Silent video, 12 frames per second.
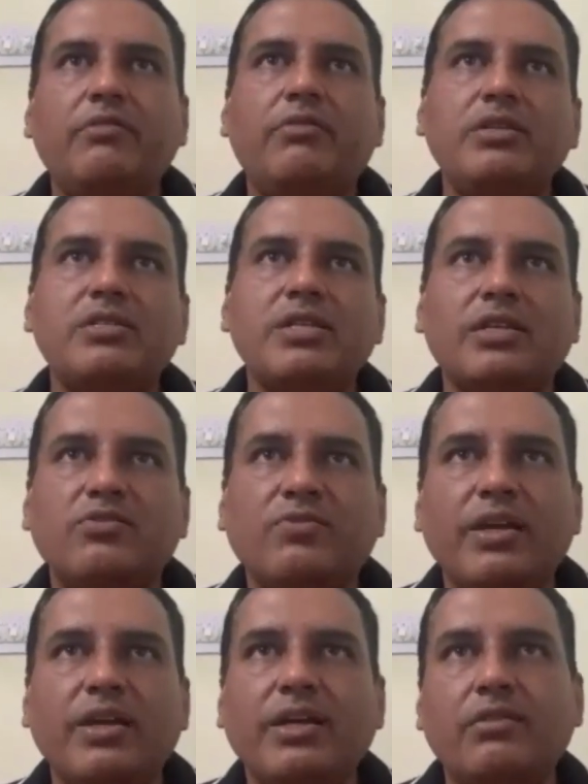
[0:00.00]
very
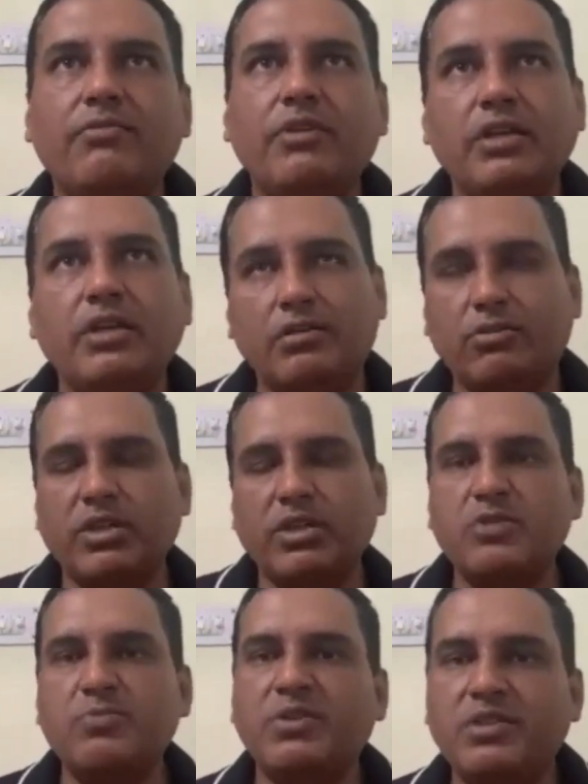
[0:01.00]
satisfying and a very good
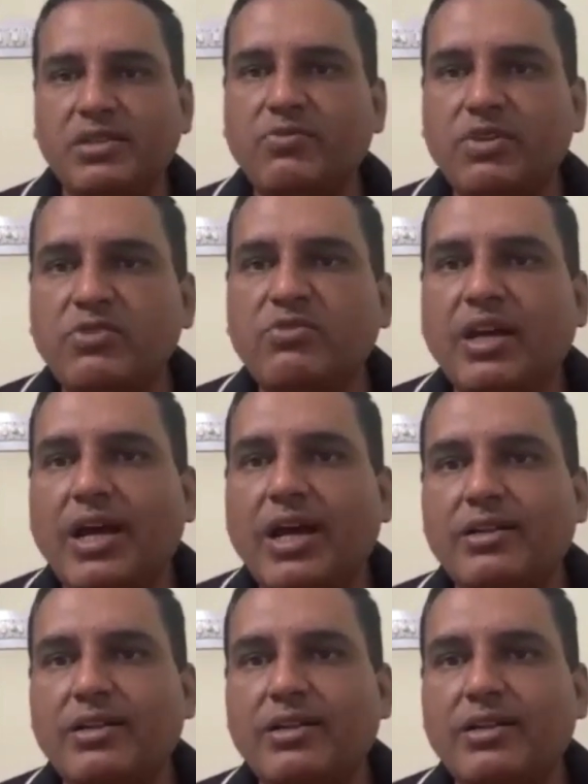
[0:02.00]
experience which we had,